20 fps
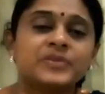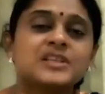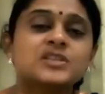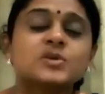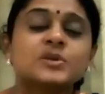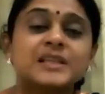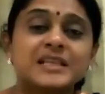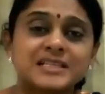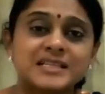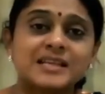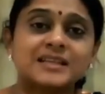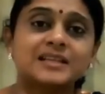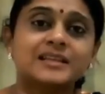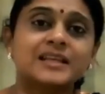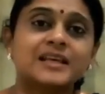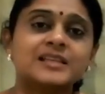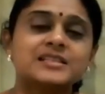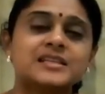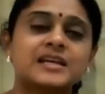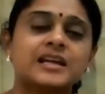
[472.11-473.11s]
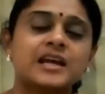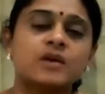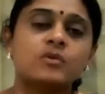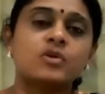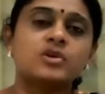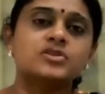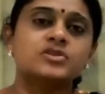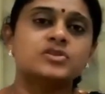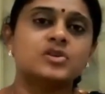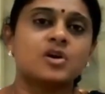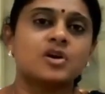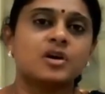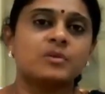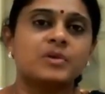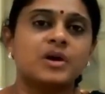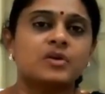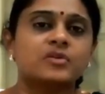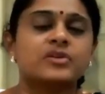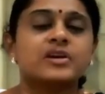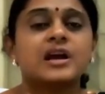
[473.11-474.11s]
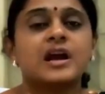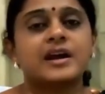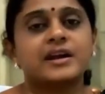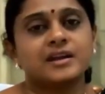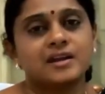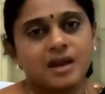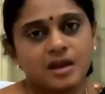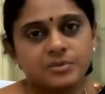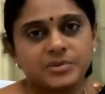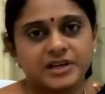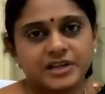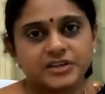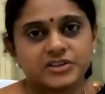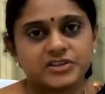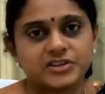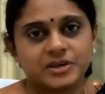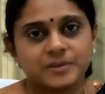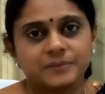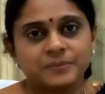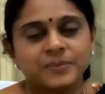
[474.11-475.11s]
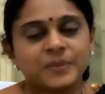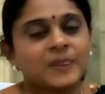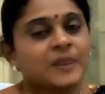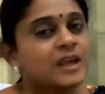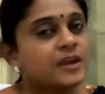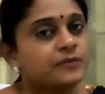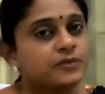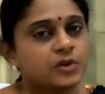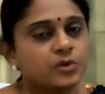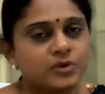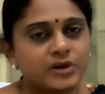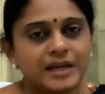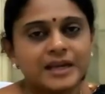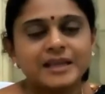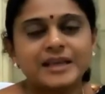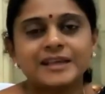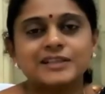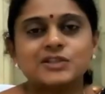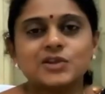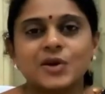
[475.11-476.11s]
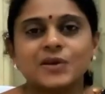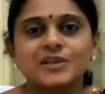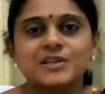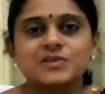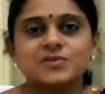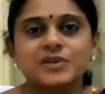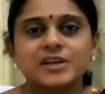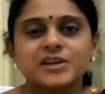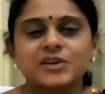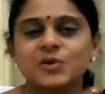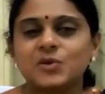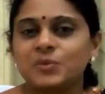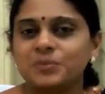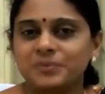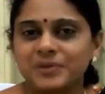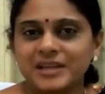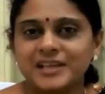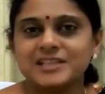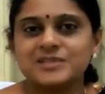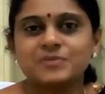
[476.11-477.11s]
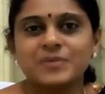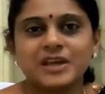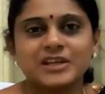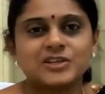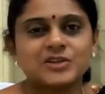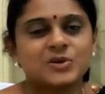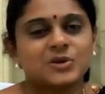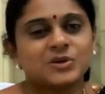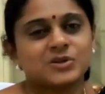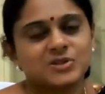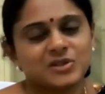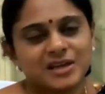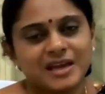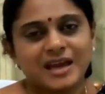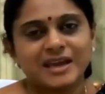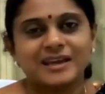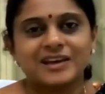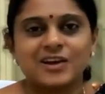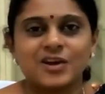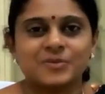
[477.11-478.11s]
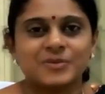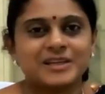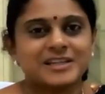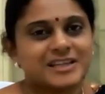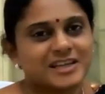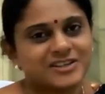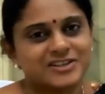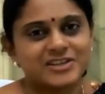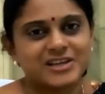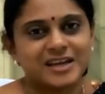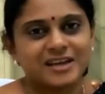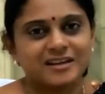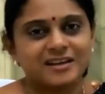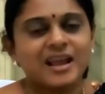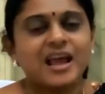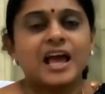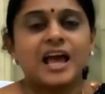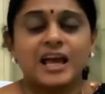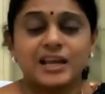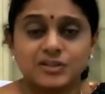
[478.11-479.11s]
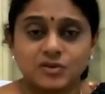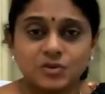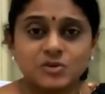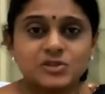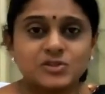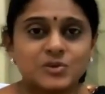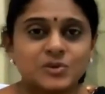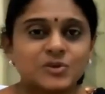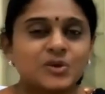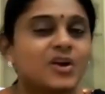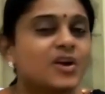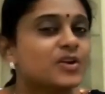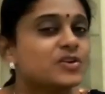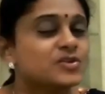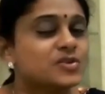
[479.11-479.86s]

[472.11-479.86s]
So these are the things that I want to talk about regarding hypertension. If you really enjoyed this video, please make sure to like, comment and share, and also